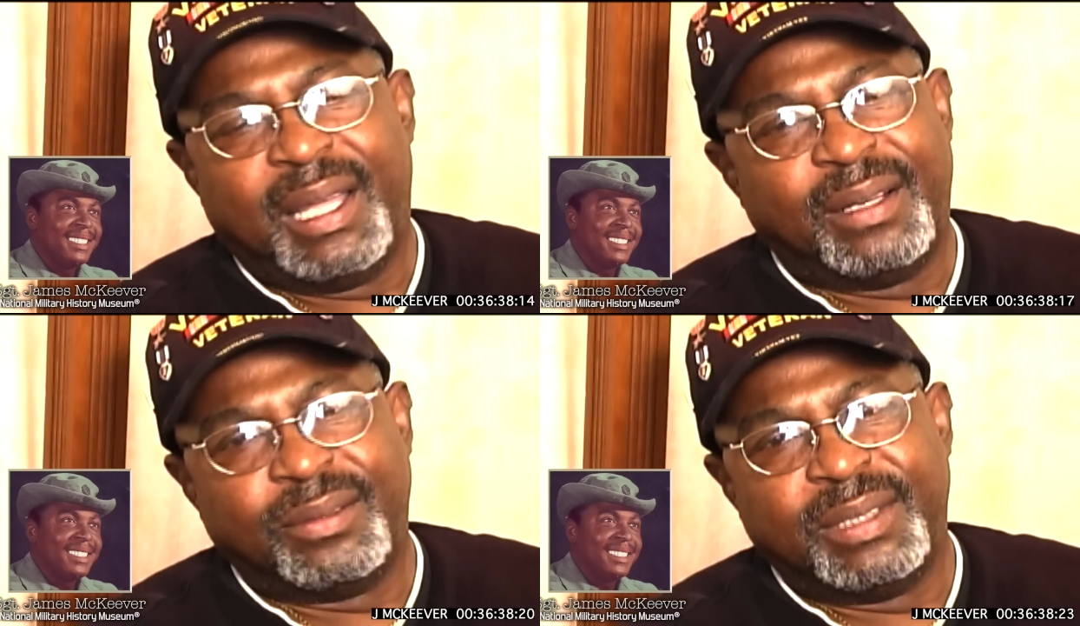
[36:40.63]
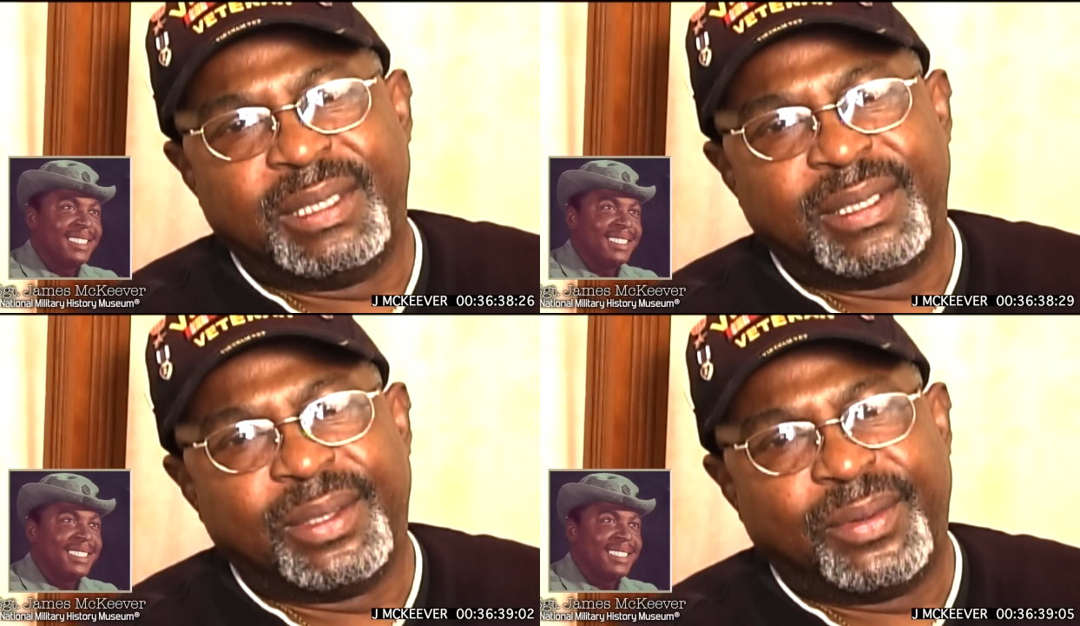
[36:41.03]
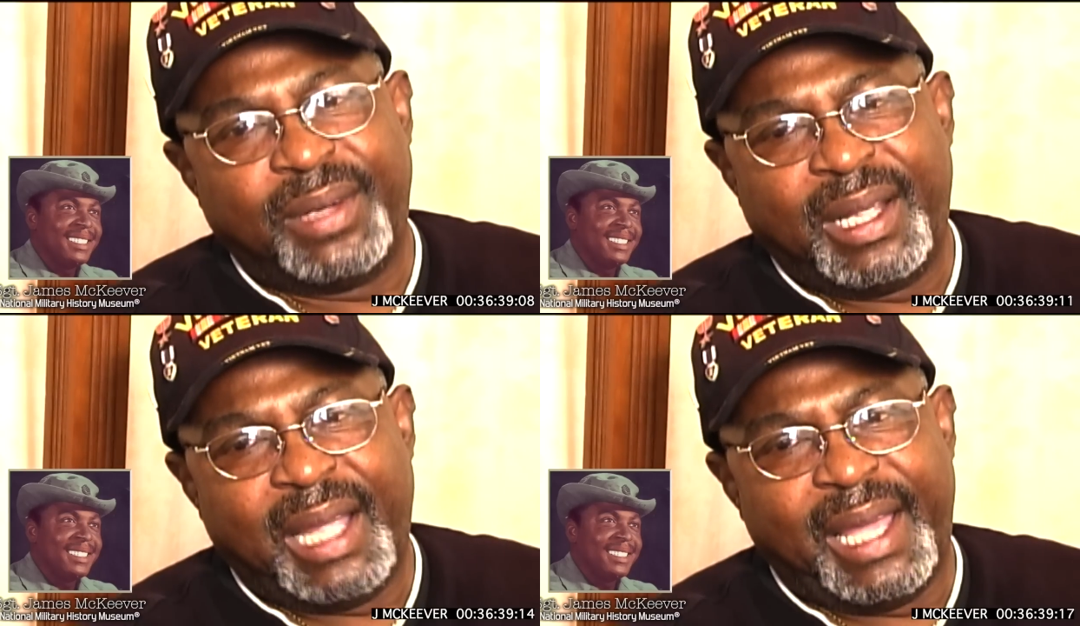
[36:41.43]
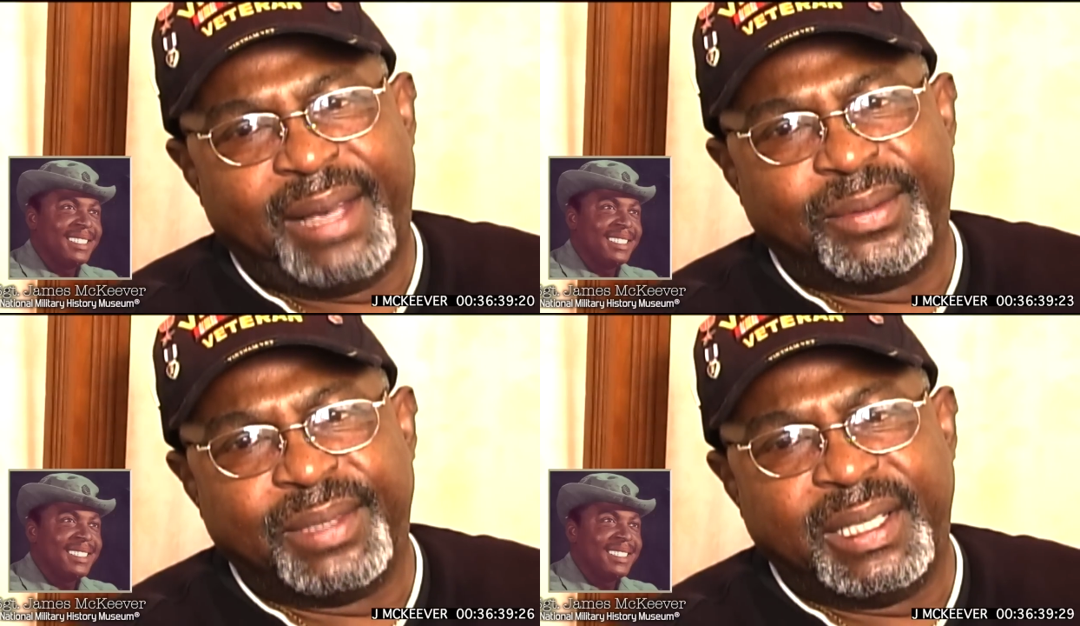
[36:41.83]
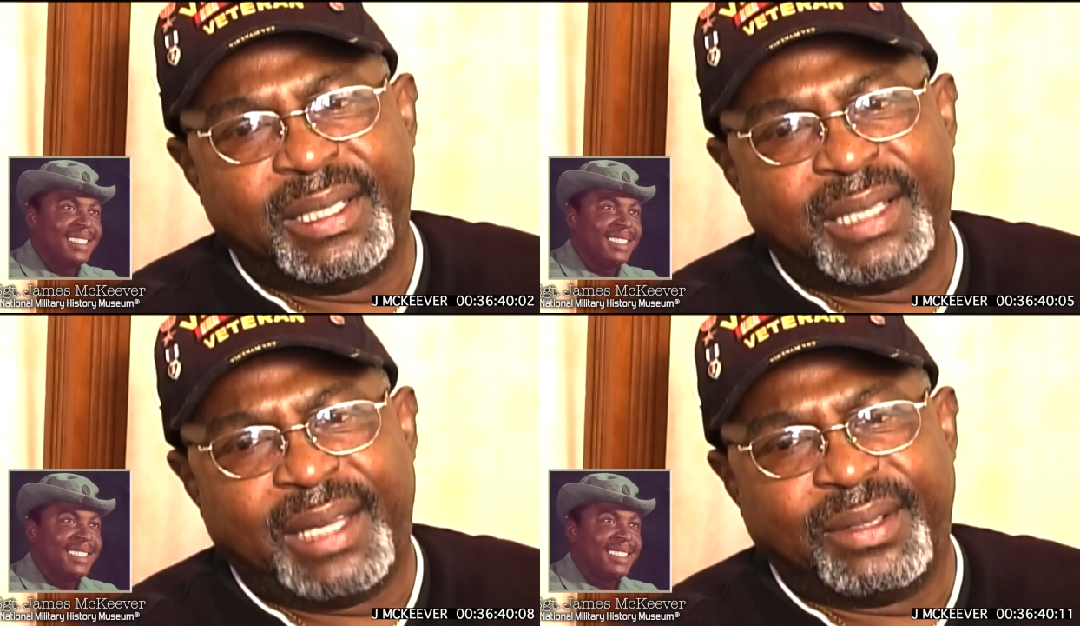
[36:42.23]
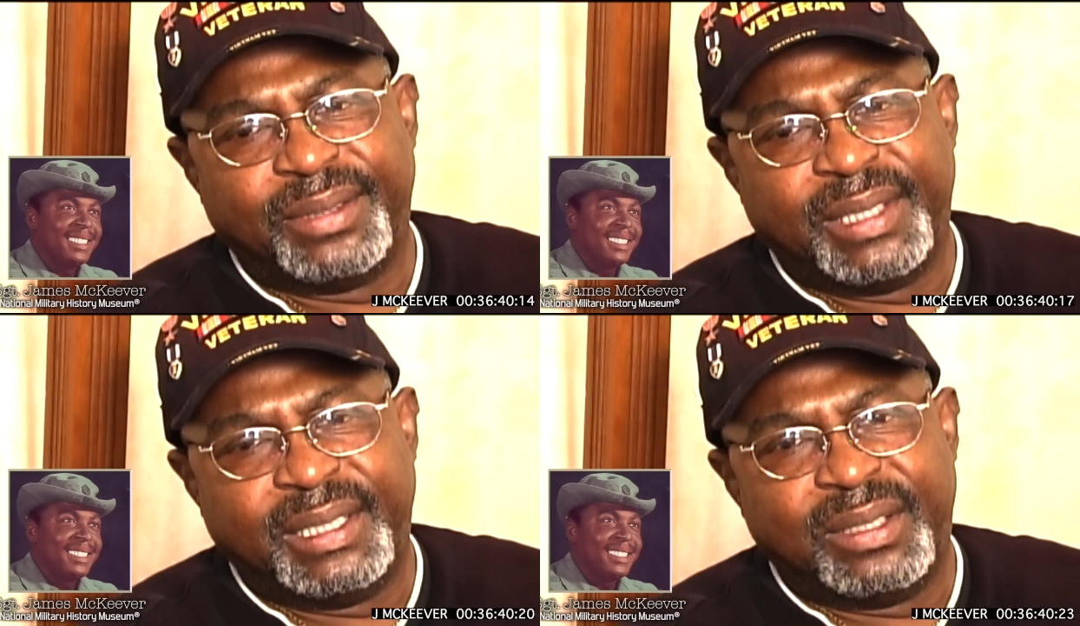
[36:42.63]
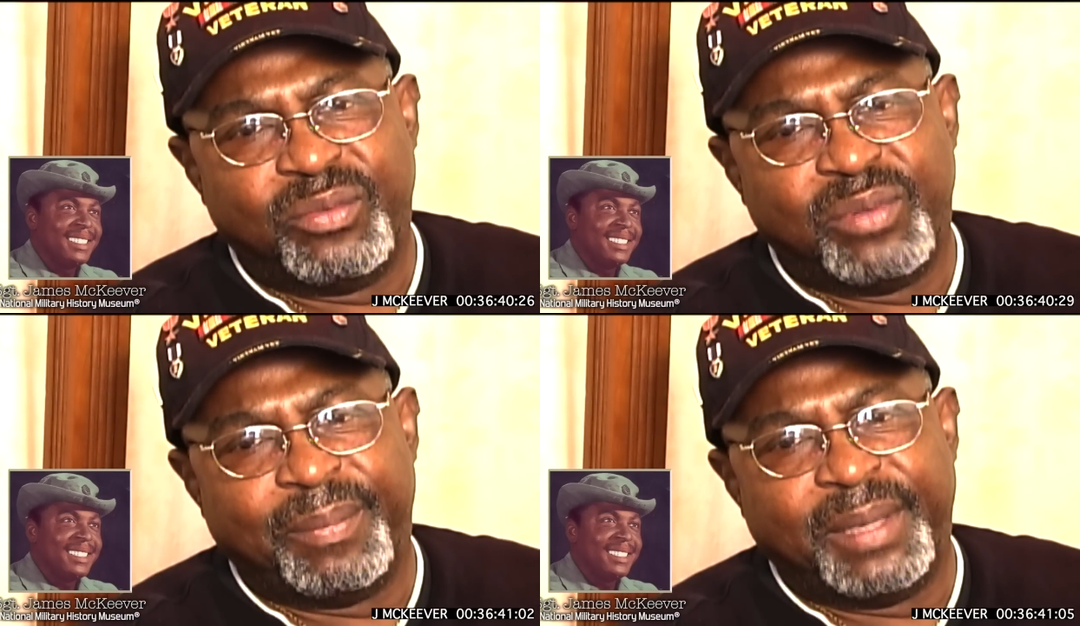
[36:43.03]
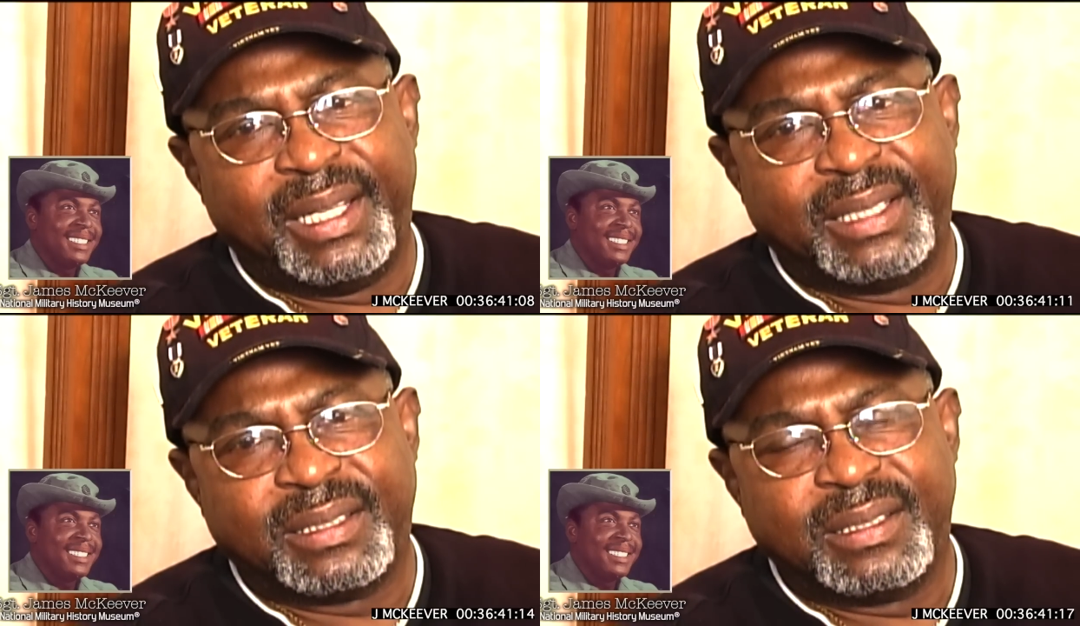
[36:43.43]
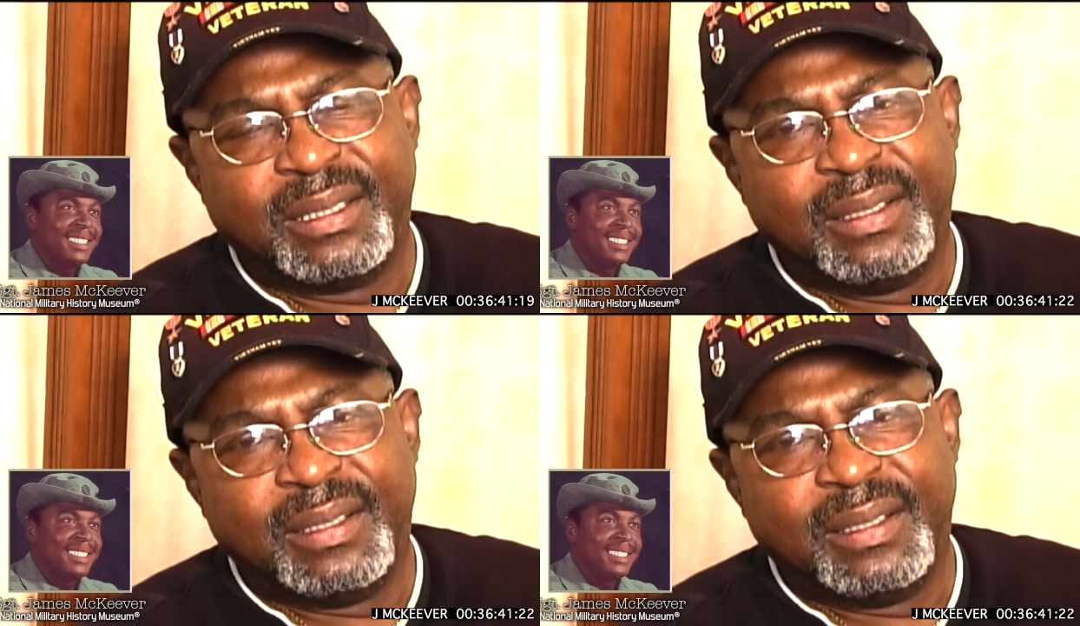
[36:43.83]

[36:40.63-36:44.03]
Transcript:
Speaker 1: don't need to go there. I don't need. I don't need to reminisce.